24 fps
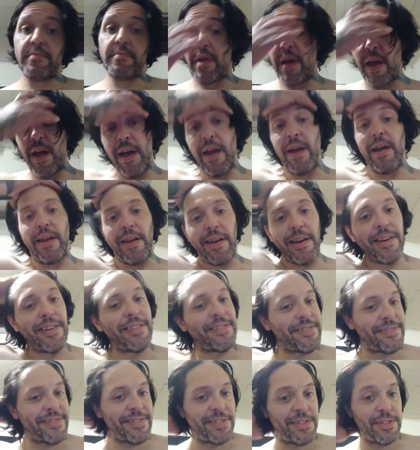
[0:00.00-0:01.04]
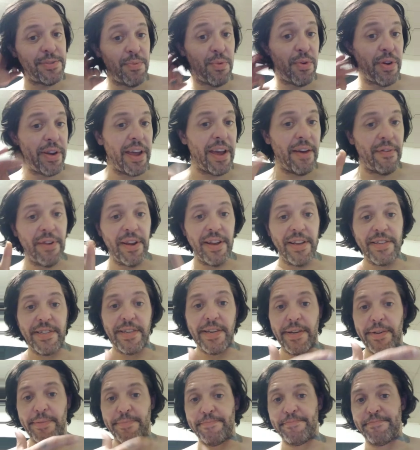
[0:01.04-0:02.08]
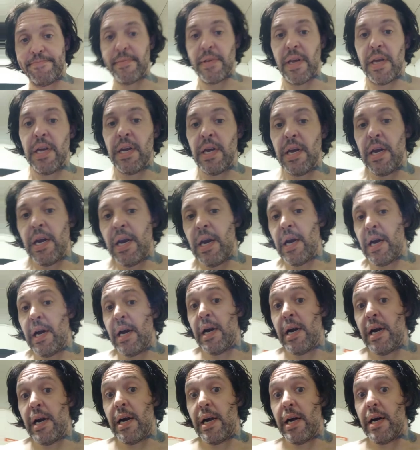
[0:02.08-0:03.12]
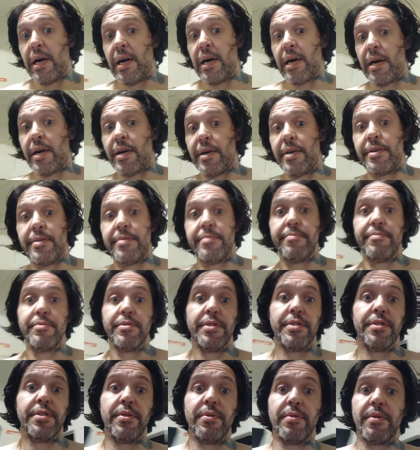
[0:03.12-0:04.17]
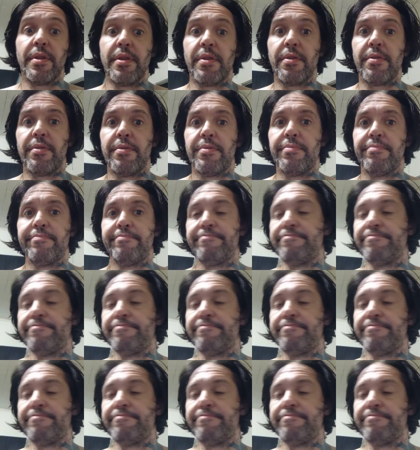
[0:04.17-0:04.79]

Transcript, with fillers: Hey, it's your boy Kevin Easy. Uh, just doing a little